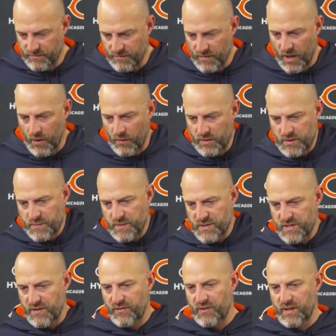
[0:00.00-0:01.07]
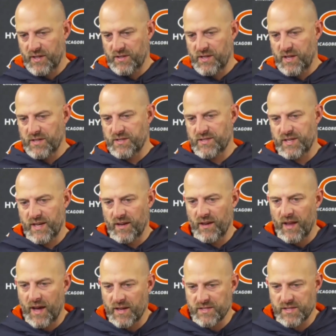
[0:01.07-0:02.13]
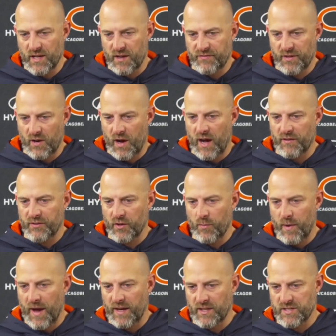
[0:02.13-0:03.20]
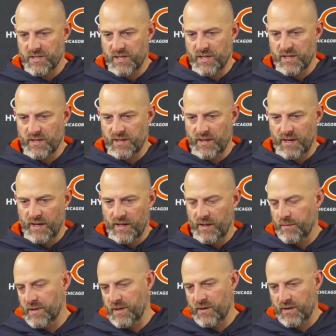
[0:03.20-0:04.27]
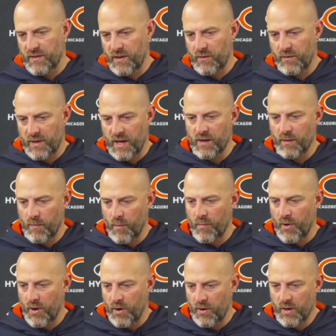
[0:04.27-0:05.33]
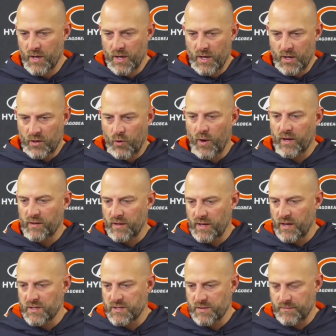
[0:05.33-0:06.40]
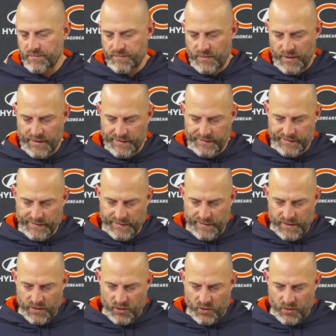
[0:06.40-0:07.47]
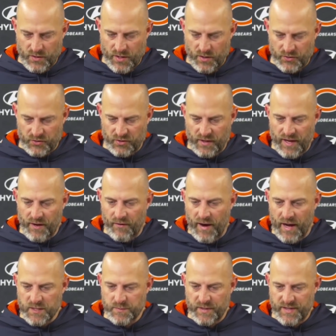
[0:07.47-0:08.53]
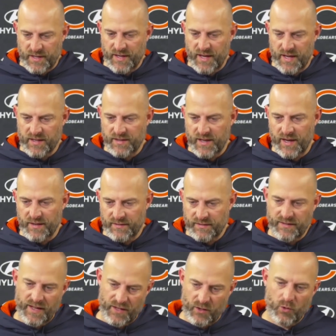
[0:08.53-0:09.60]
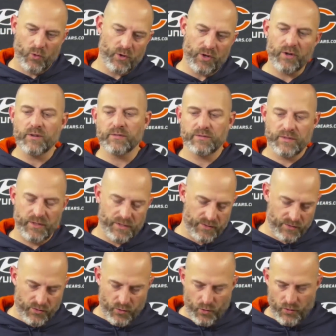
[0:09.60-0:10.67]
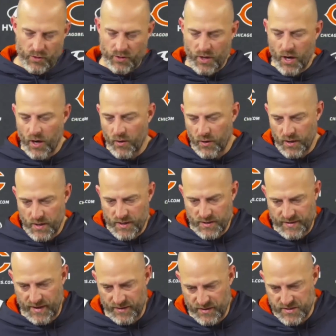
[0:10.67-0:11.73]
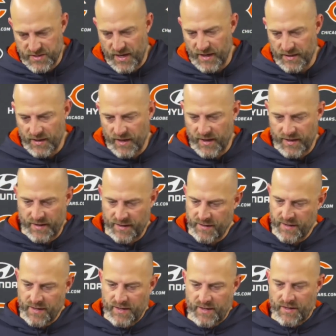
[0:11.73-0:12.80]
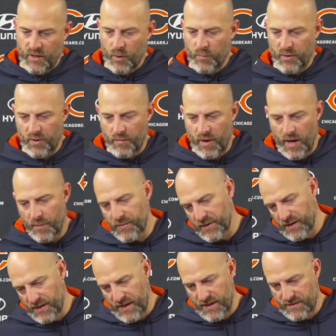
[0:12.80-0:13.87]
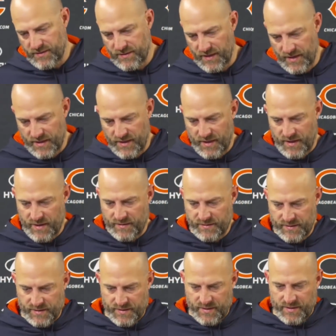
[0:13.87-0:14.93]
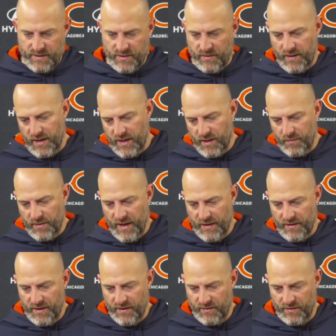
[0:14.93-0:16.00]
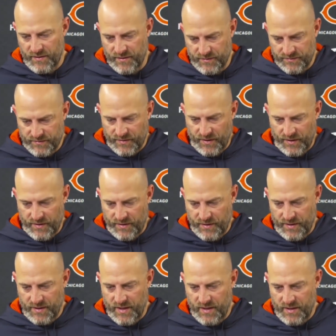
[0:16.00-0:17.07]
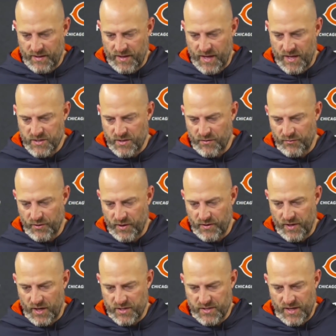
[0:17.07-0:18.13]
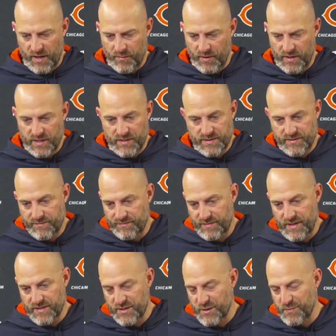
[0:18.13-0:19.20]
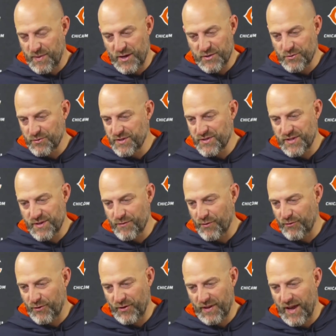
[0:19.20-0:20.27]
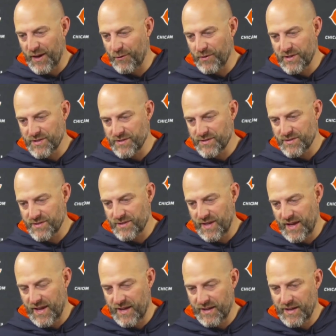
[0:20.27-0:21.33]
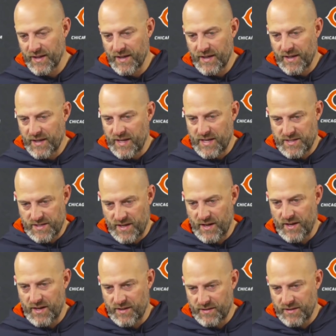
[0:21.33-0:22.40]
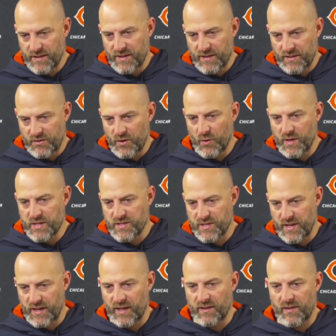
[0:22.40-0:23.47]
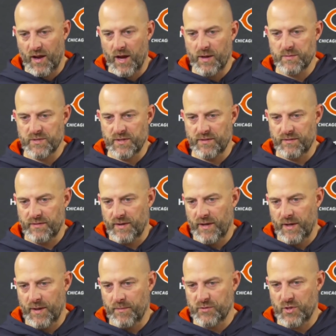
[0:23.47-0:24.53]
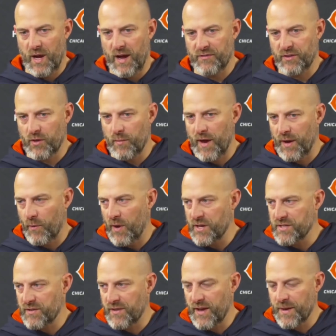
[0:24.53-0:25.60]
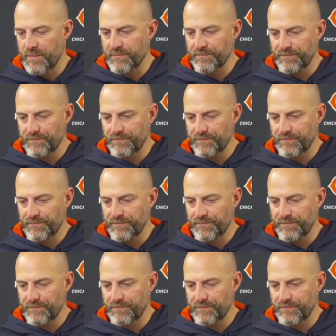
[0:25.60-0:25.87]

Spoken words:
knowing specifically and seeing a lot of stuff, you know, I'll have to go back and see. I mean, they're getting on the ball quickly on some, you know, slant routes, but then they hit that corner, the corner go down the sideline and opened them up. And then they hit him down there in the end zone for the touchdown. But he's a special receiver for a lot of reasons, and he's gonna do his thing at times. And so I'll have to go back and watch the tape.